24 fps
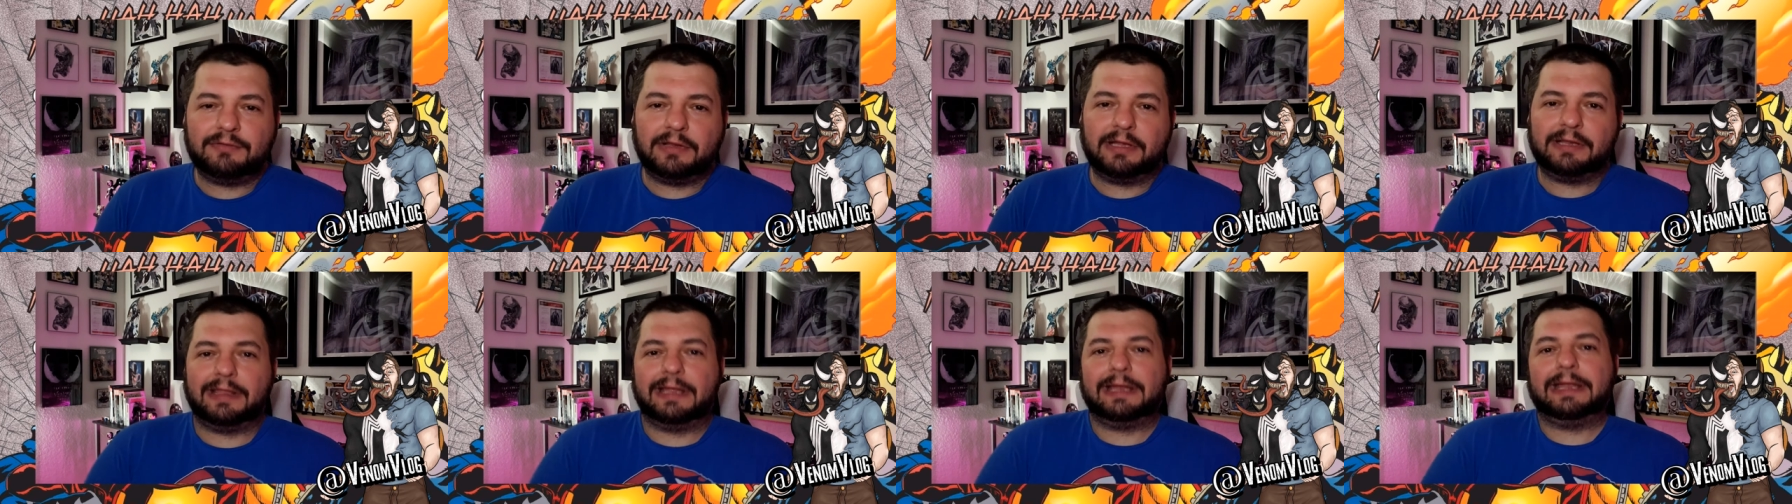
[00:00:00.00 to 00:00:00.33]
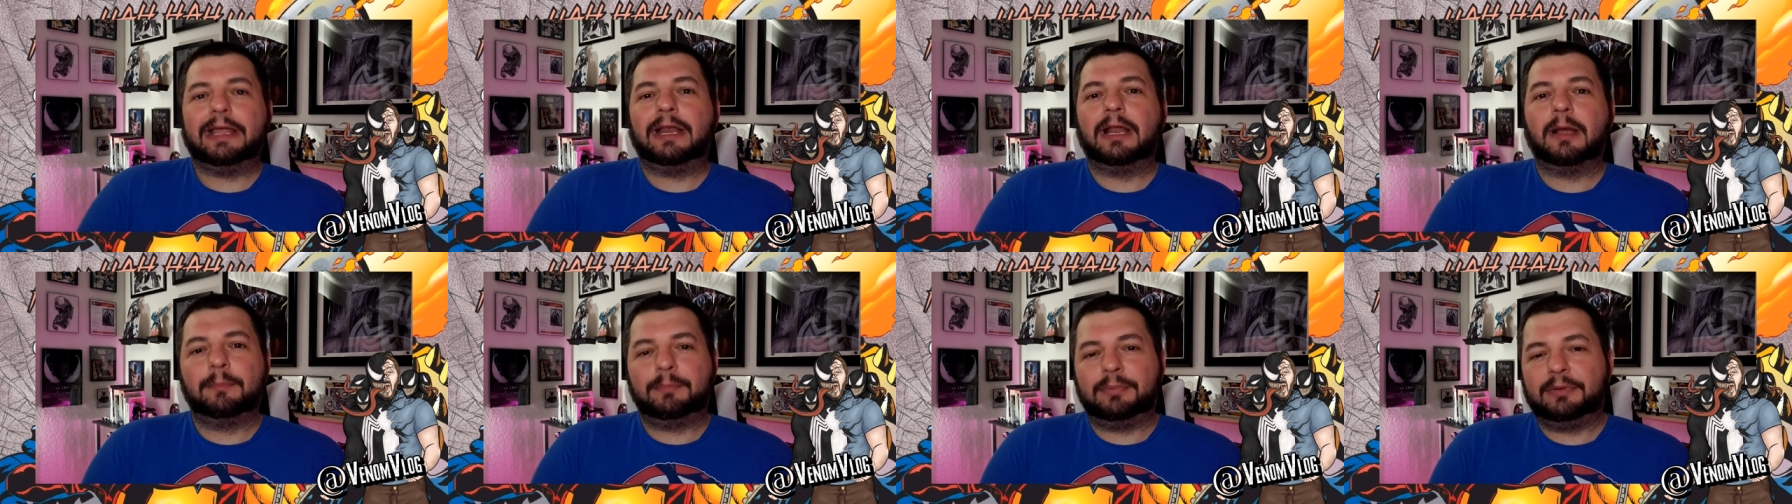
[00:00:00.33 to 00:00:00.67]
Like they
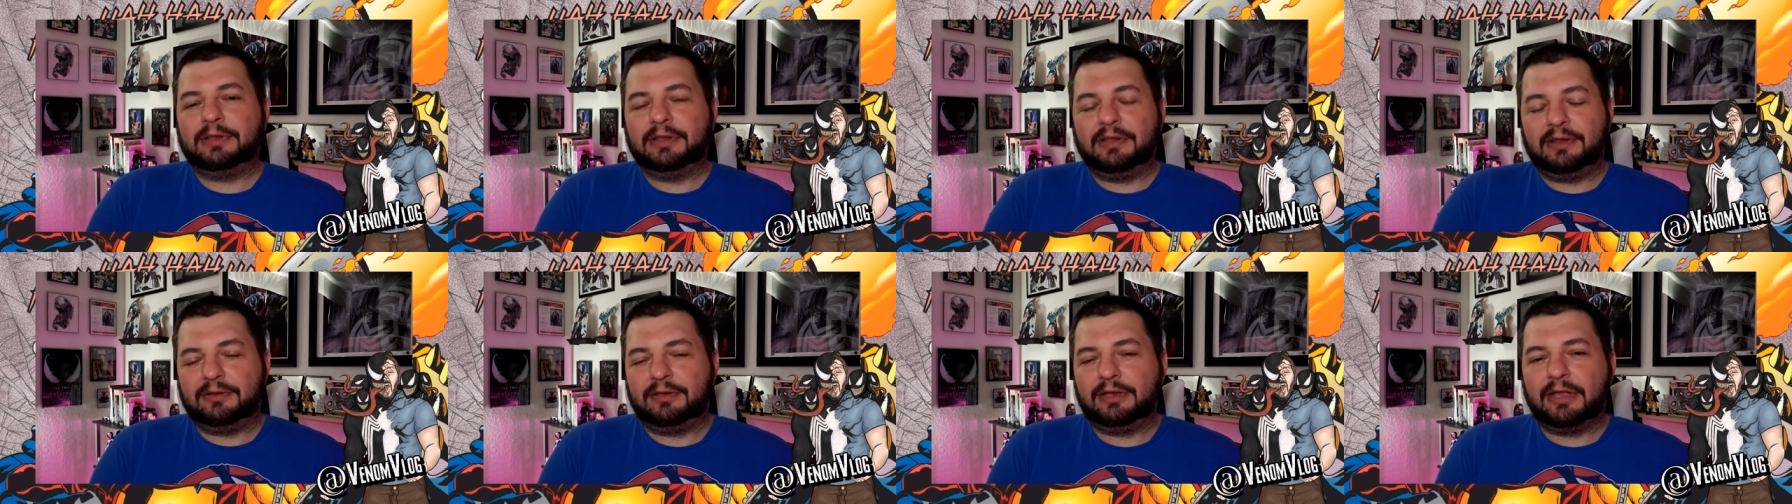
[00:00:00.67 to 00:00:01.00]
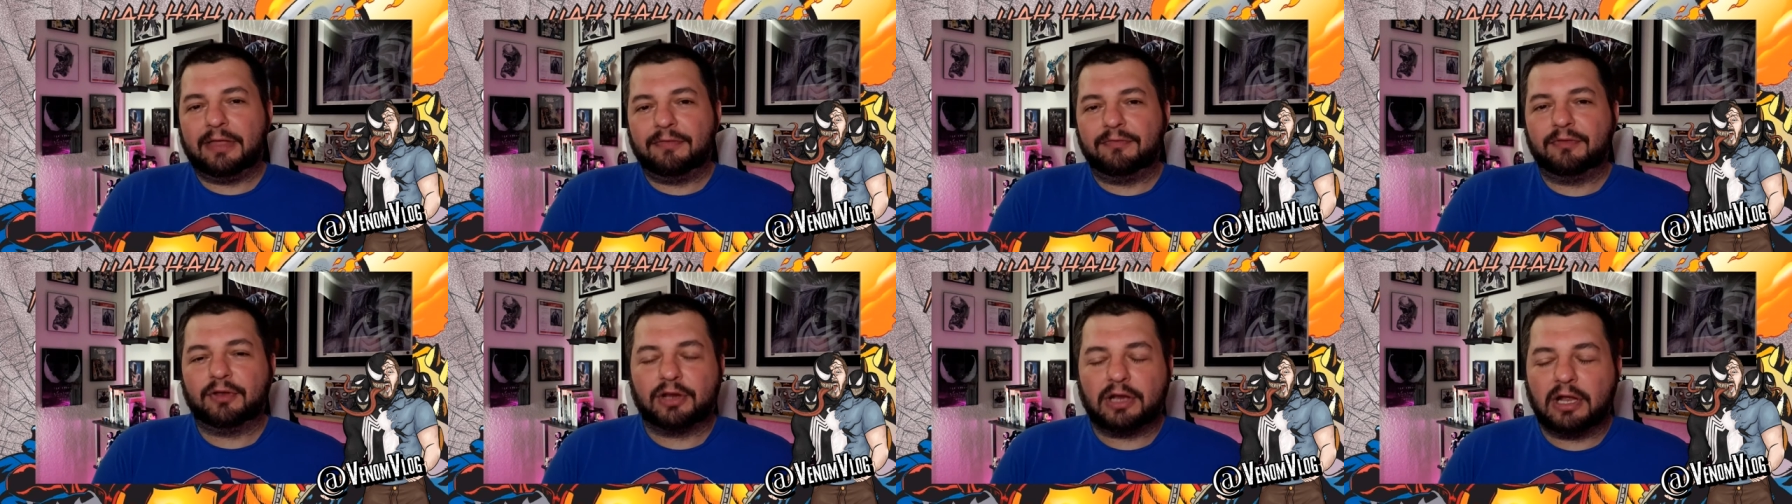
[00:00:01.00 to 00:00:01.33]
get up and they
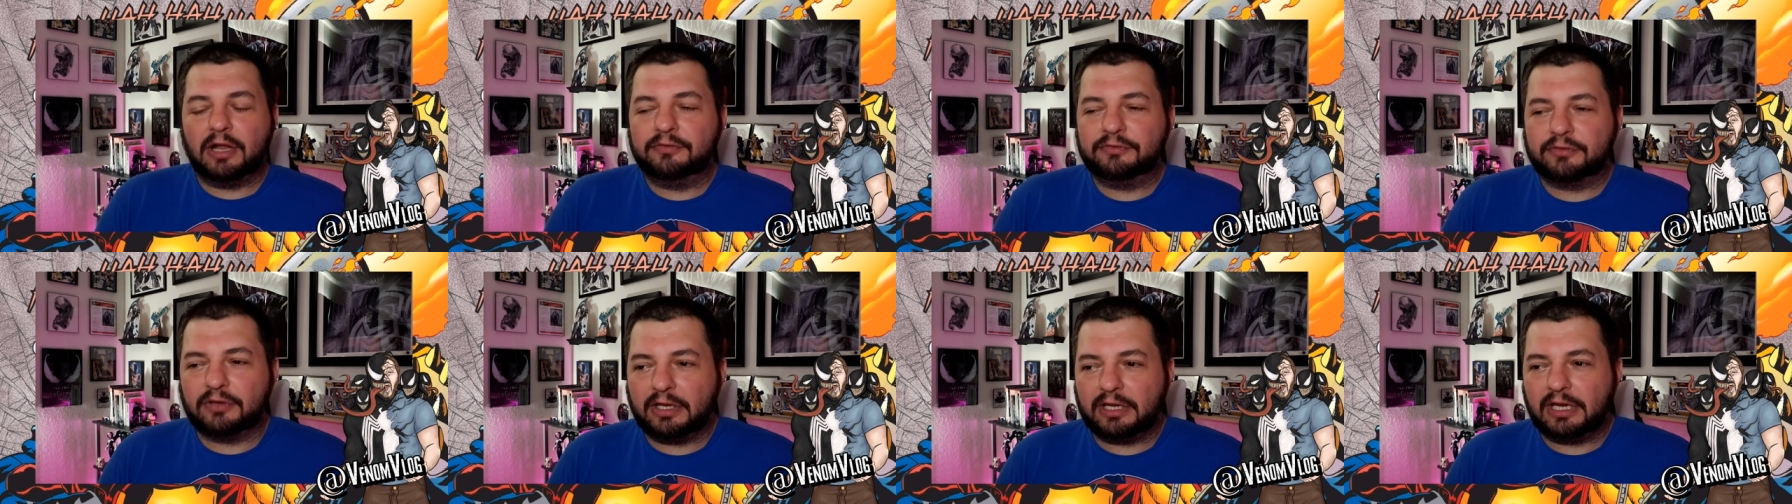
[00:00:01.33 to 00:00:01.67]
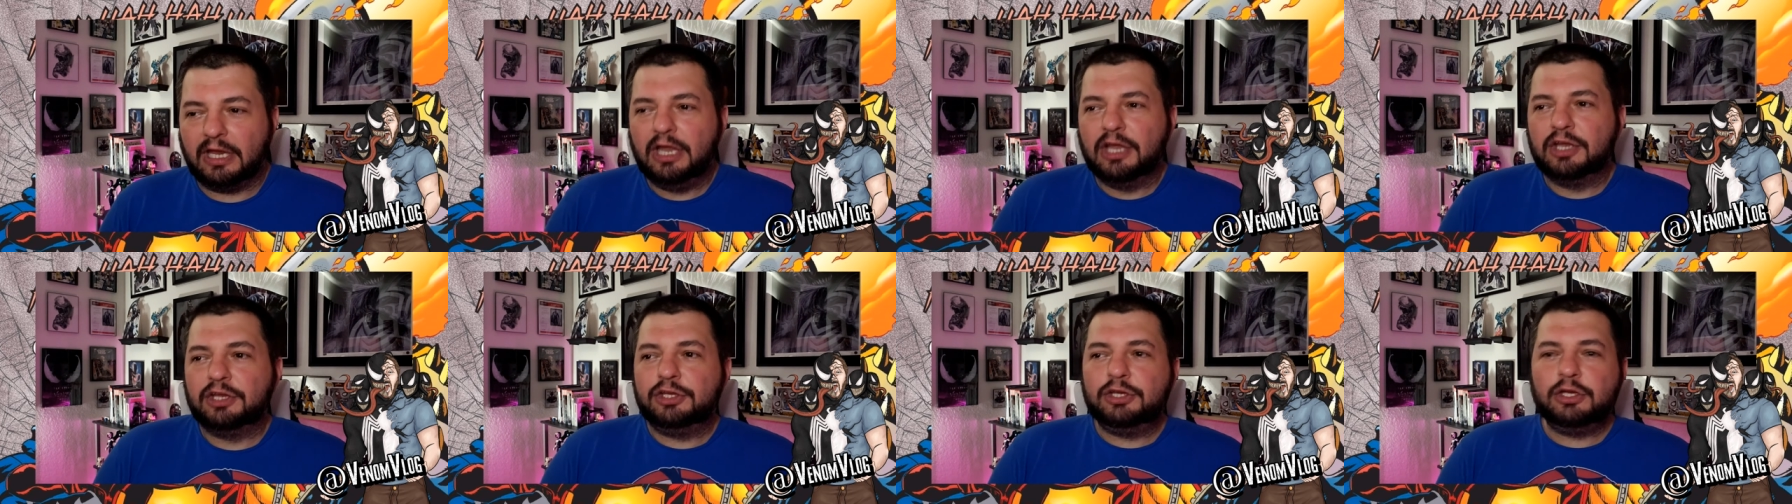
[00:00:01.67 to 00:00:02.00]
have their guns. Are like,
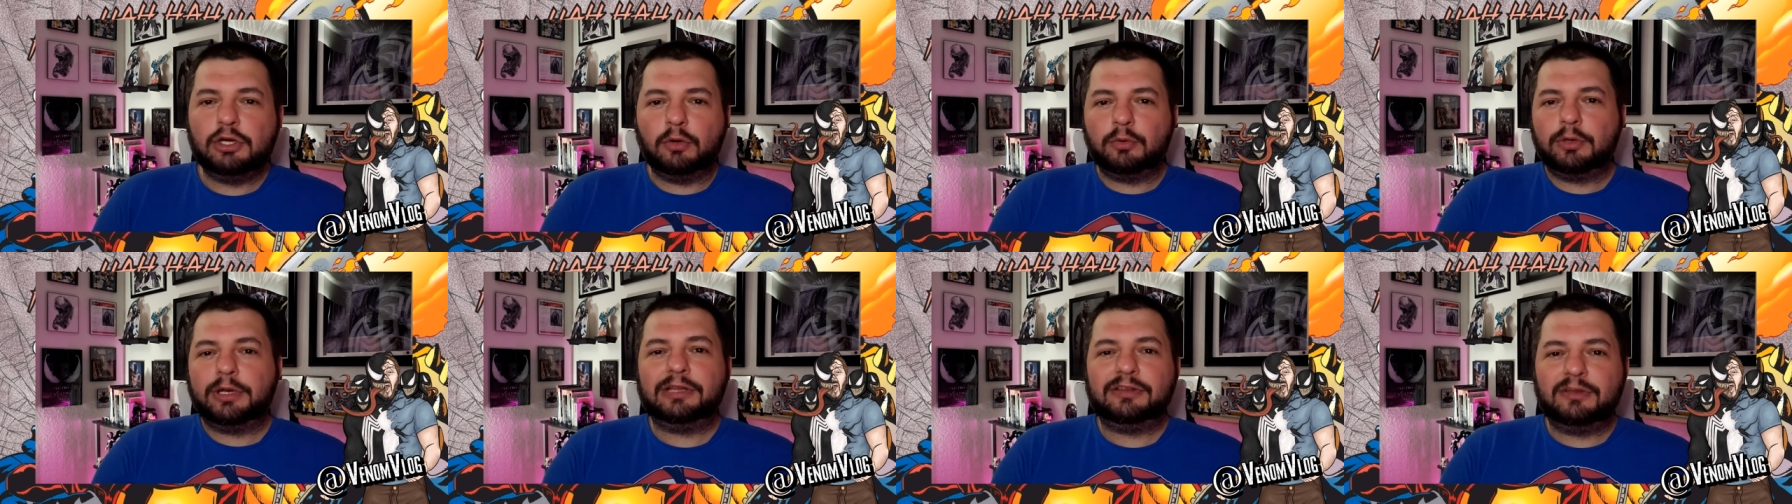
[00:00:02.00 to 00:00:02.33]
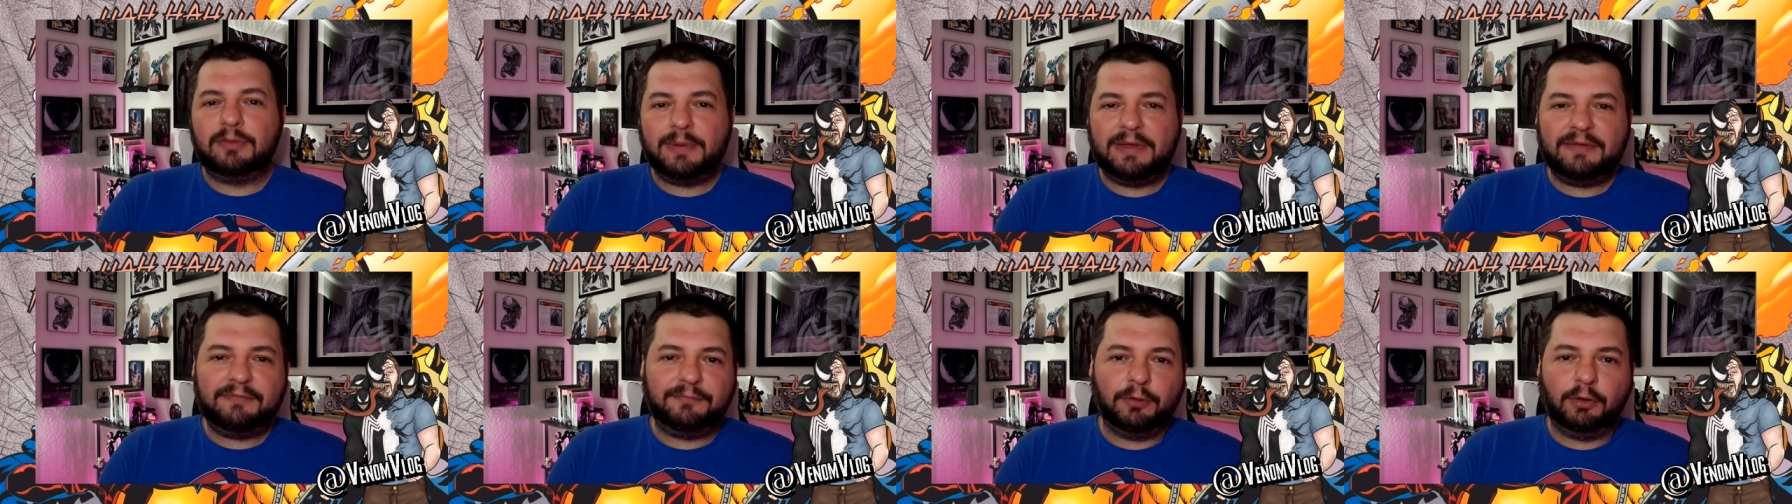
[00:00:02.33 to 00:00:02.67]
you don't get to
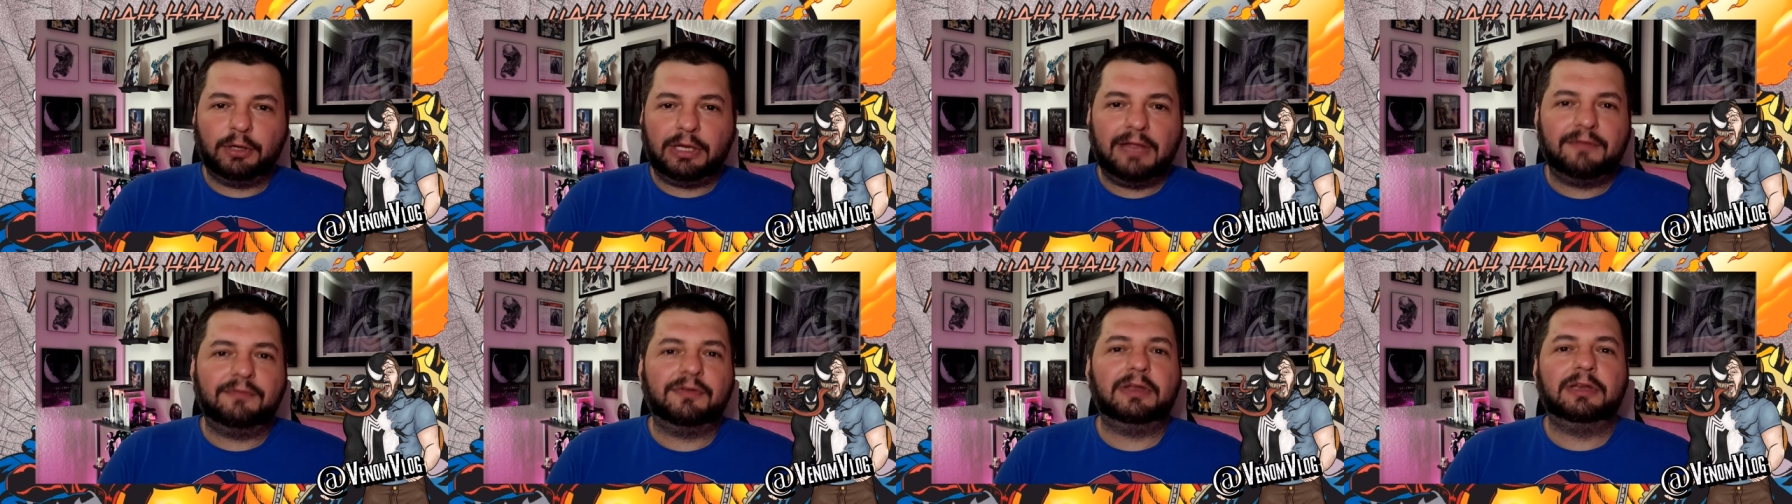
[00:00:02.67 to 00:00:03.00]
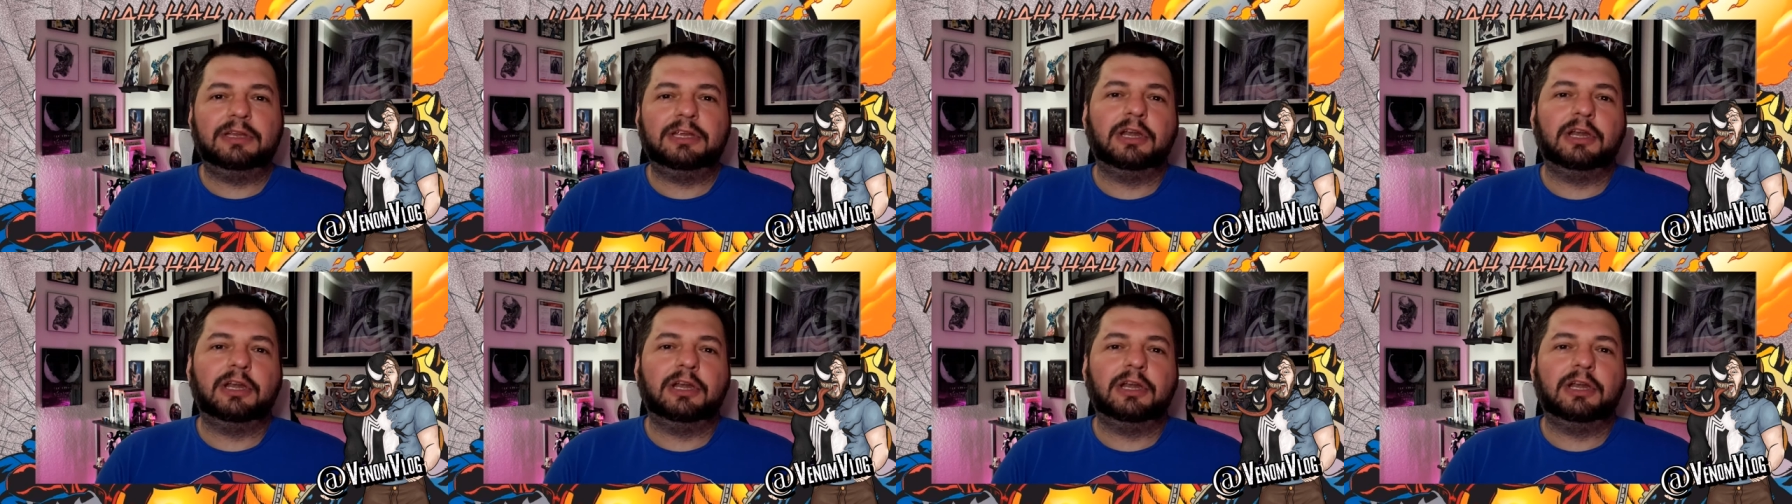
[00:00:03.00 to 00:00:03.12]
be forgiven.